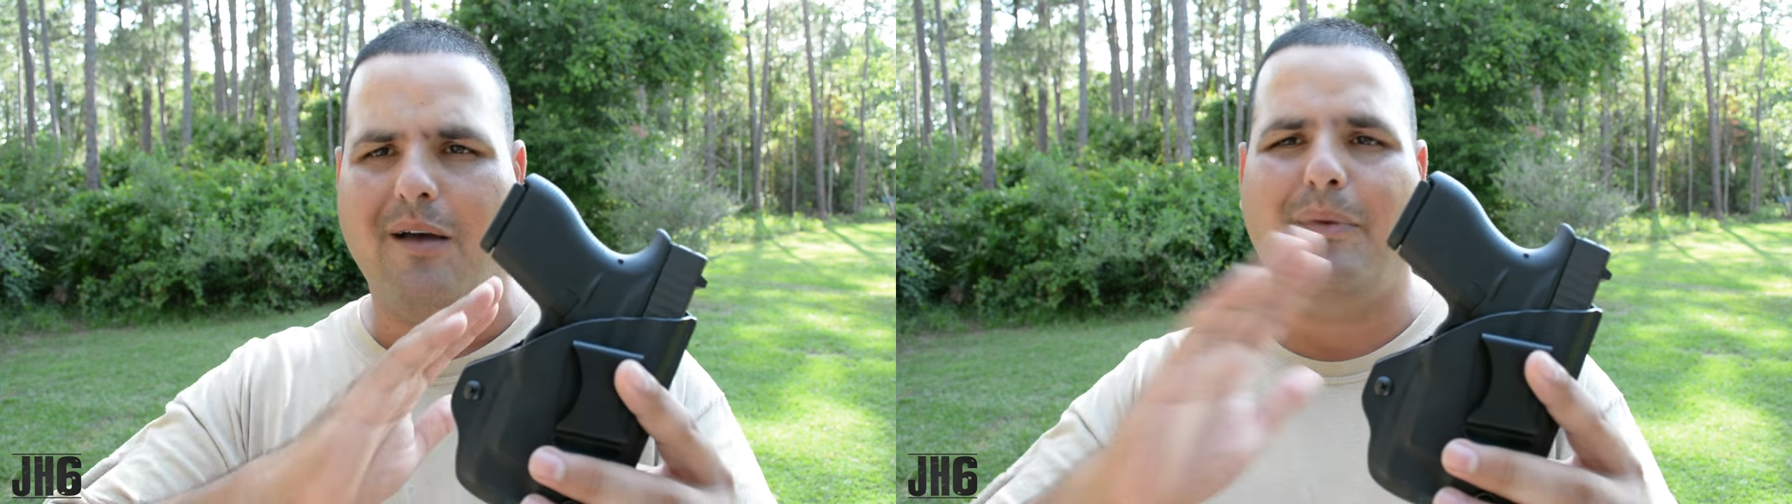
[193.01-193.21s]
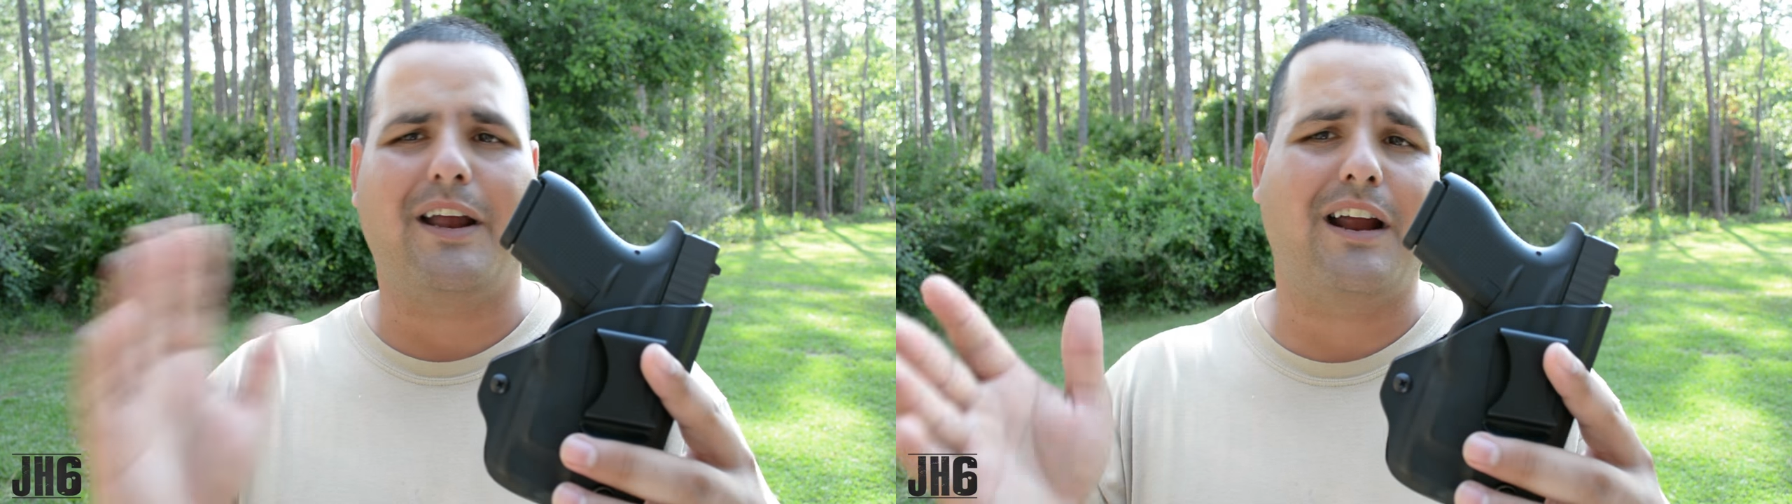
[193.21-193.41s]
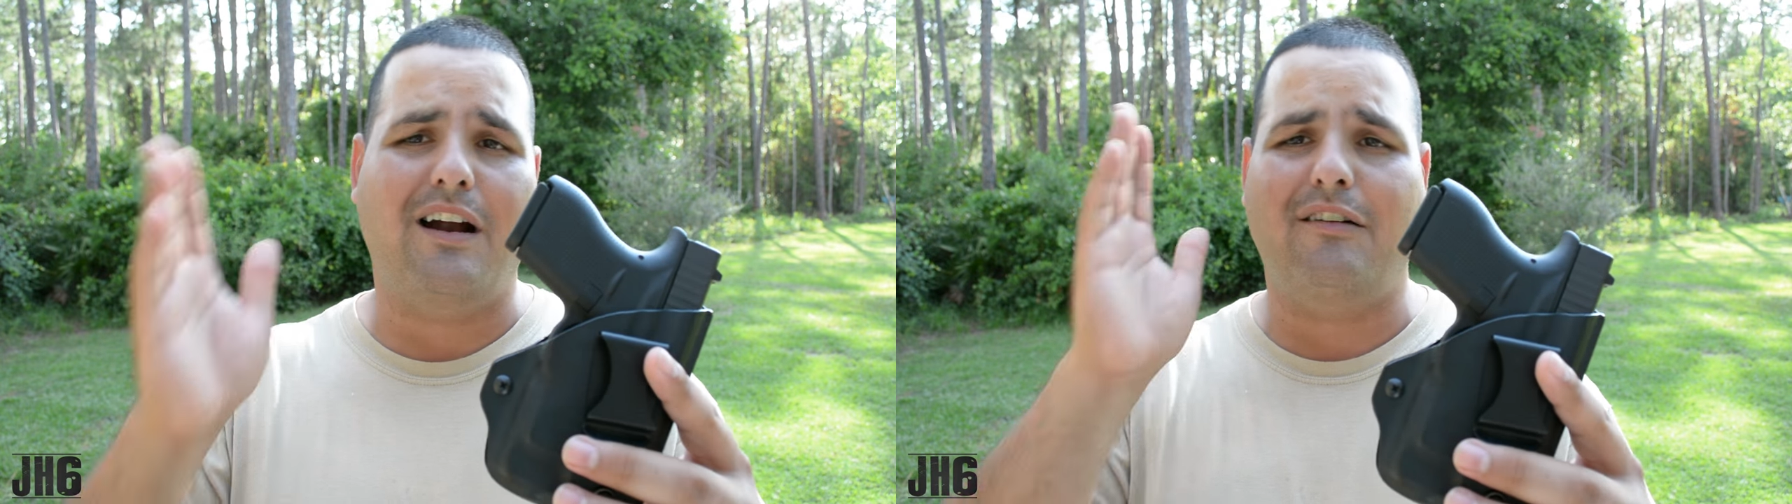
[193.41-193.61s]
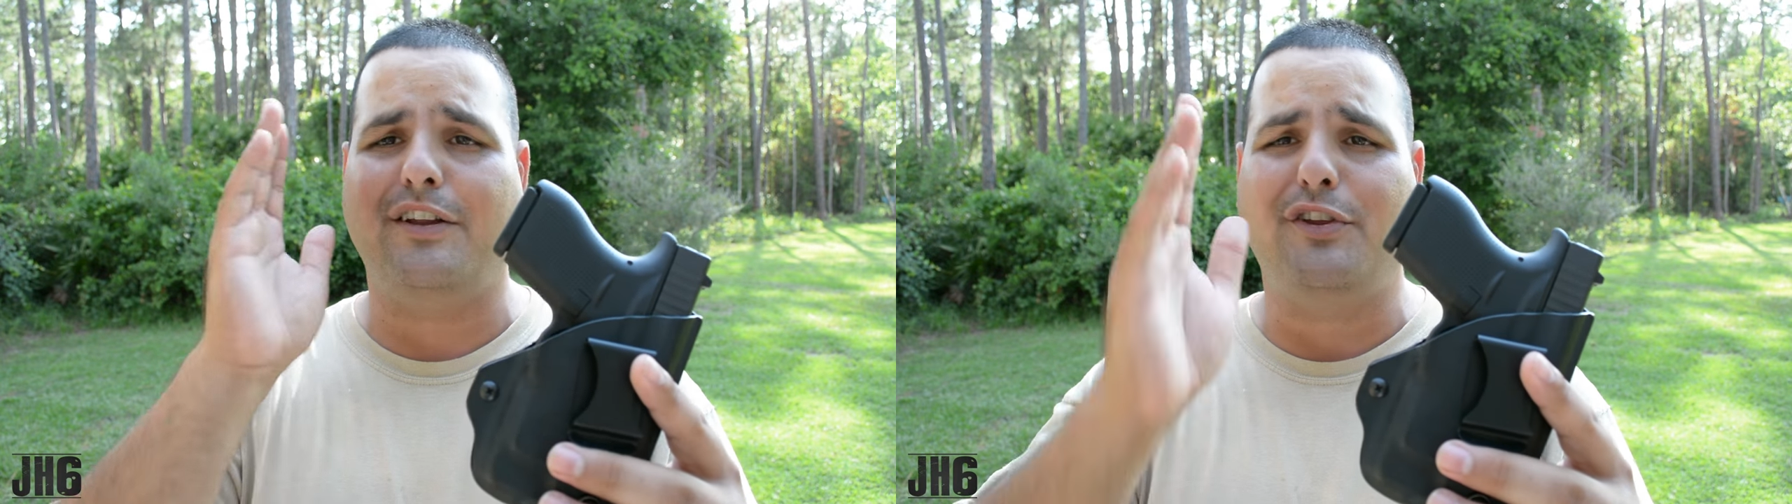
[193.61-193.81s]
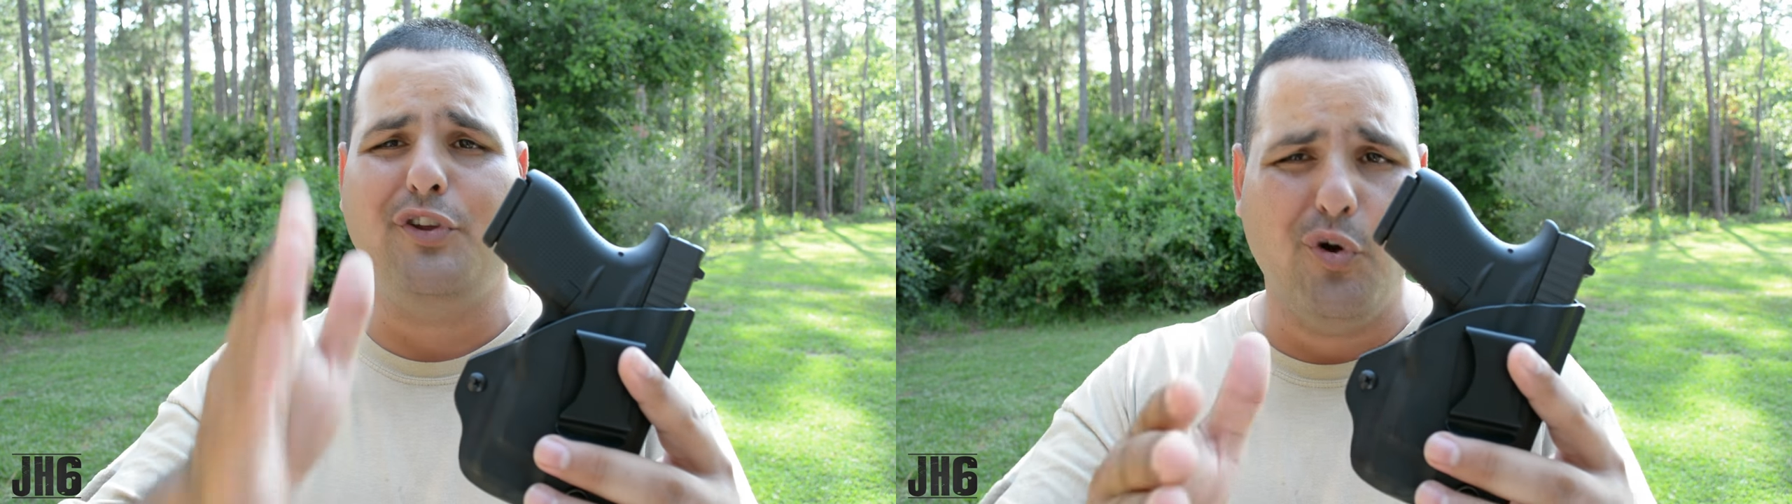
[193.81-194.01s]
make it however
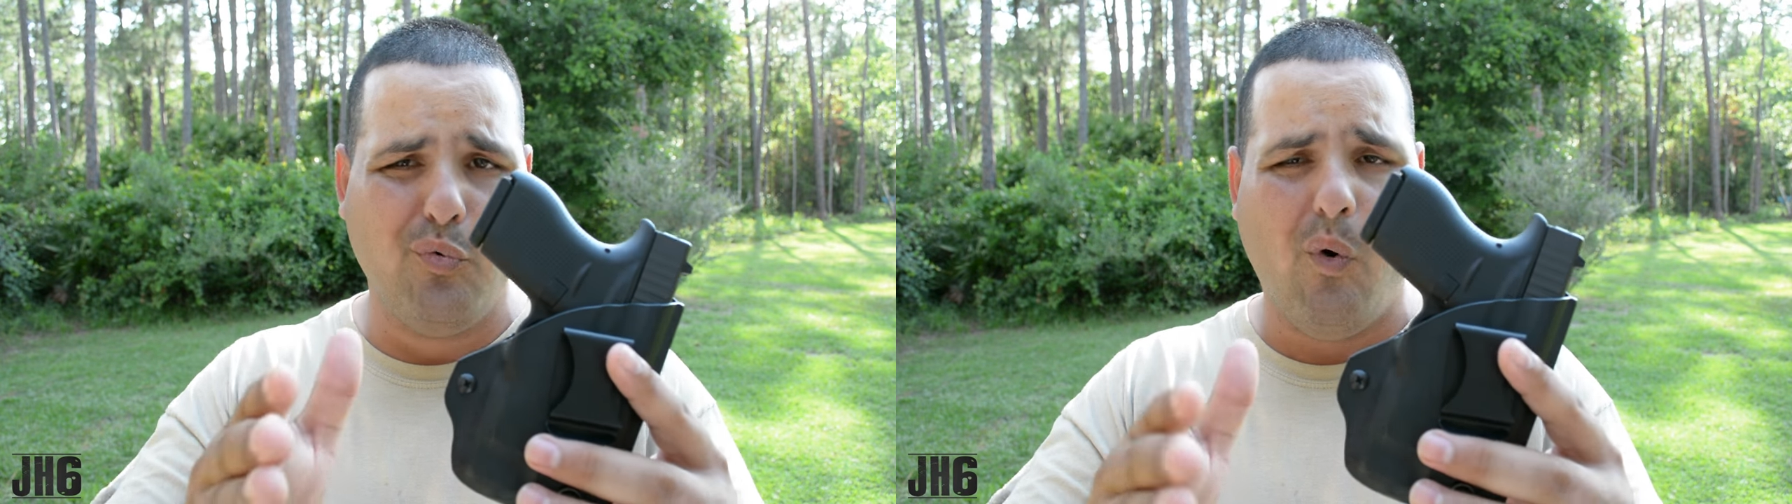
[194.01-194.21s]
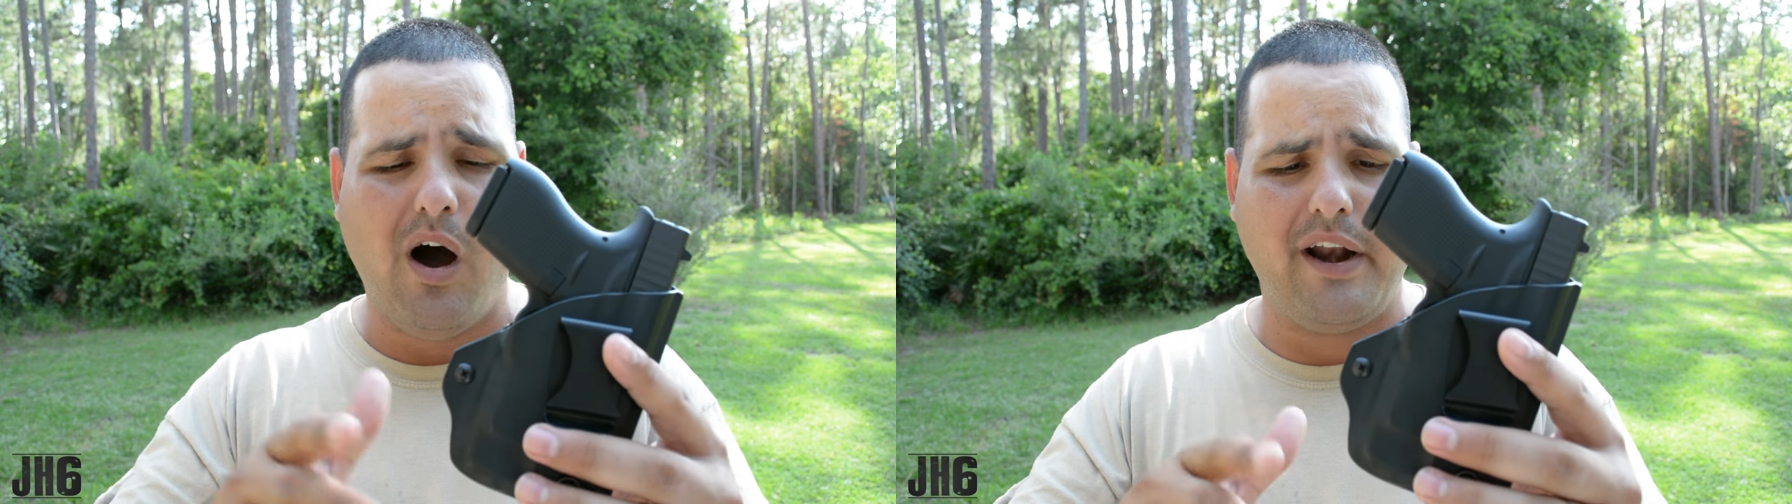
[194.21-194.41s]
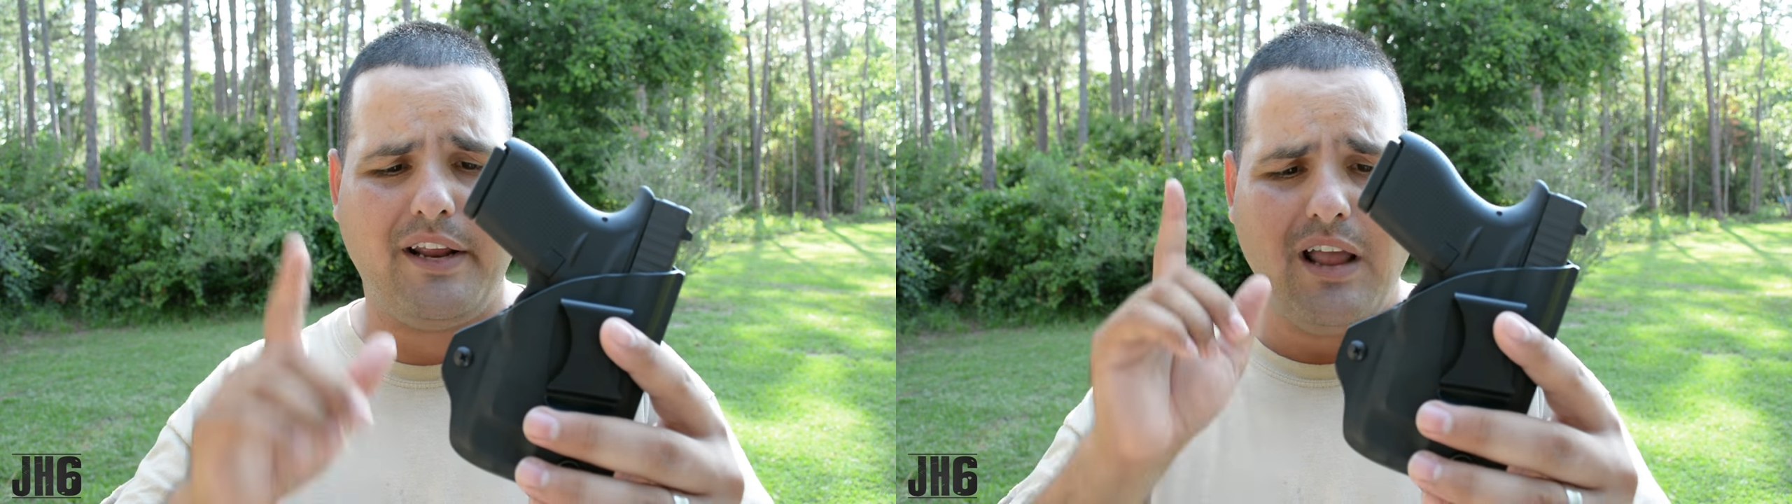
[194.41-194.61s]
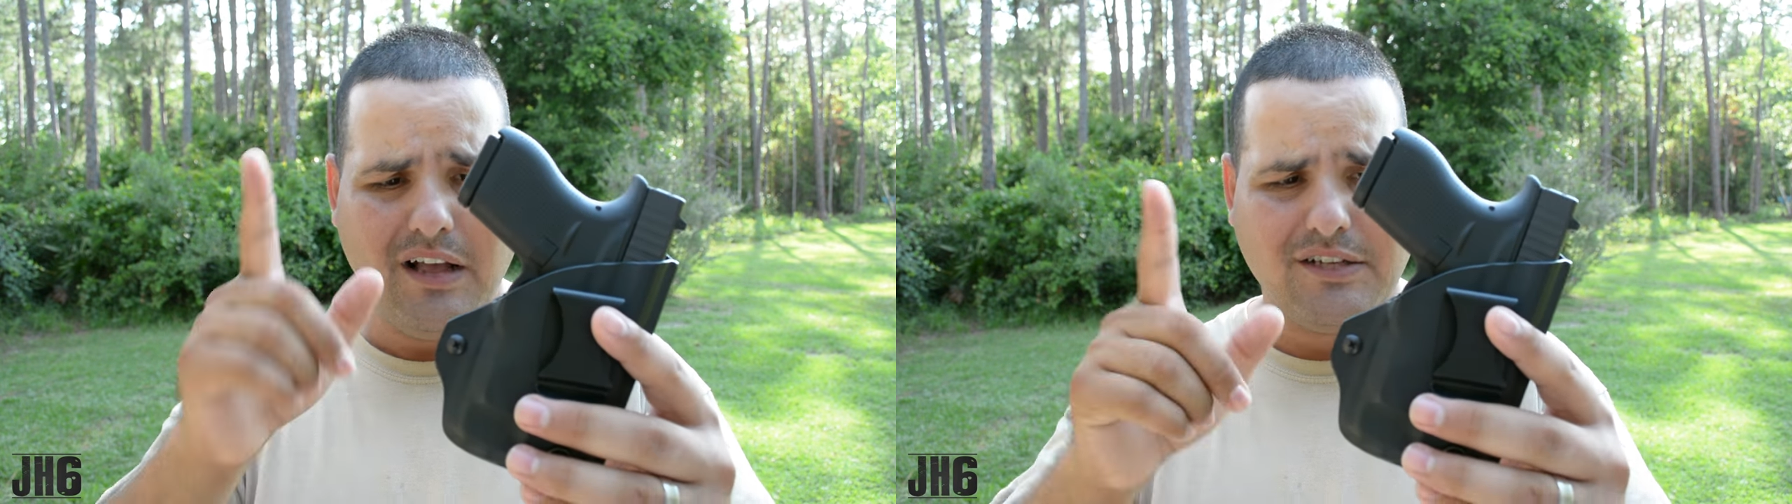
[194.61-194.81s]
you want it.